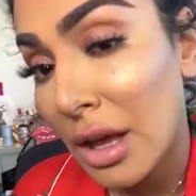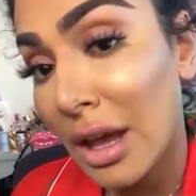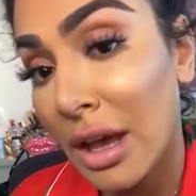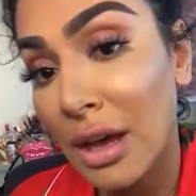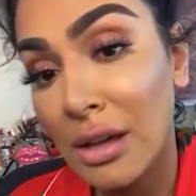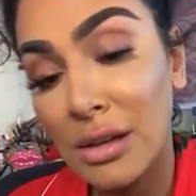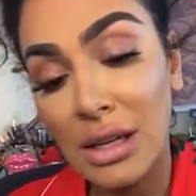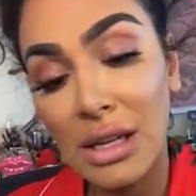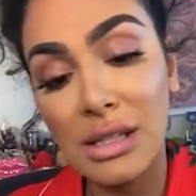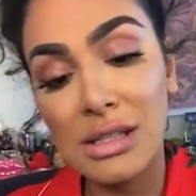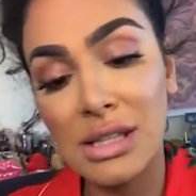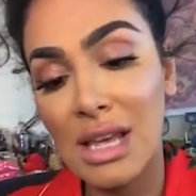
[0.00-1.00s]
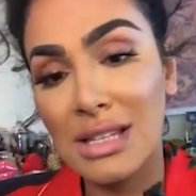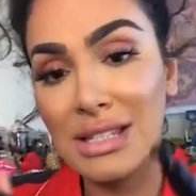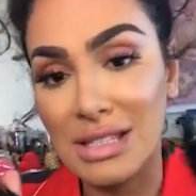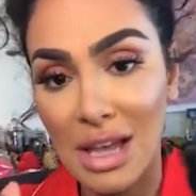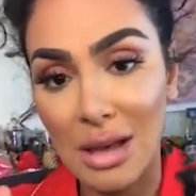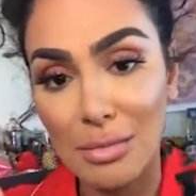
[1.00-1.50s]
and it's a
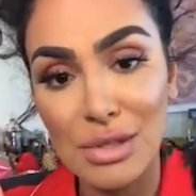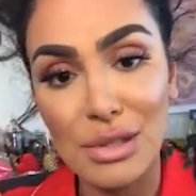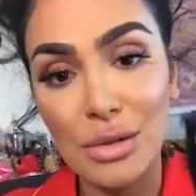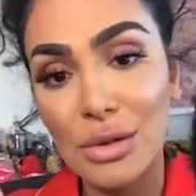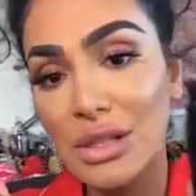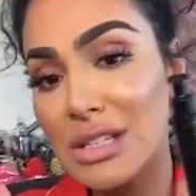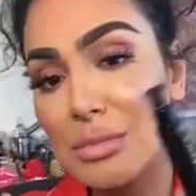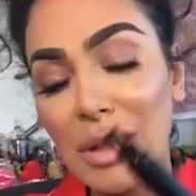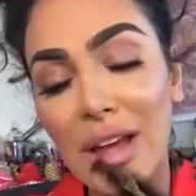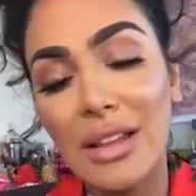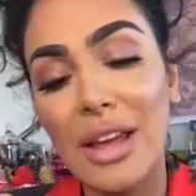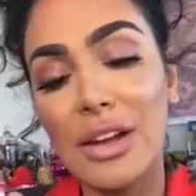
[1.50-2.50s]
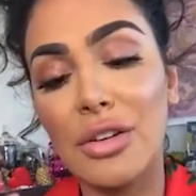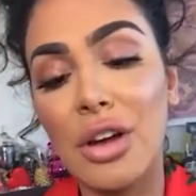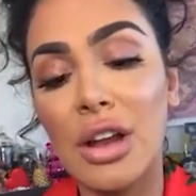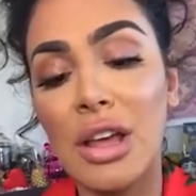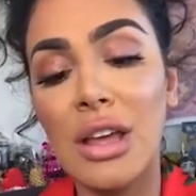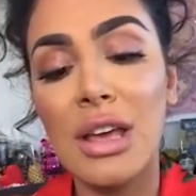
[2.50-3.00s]
stamp. So no need to apply a liner on
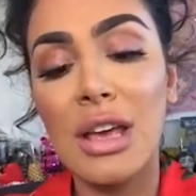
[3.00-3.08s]
it.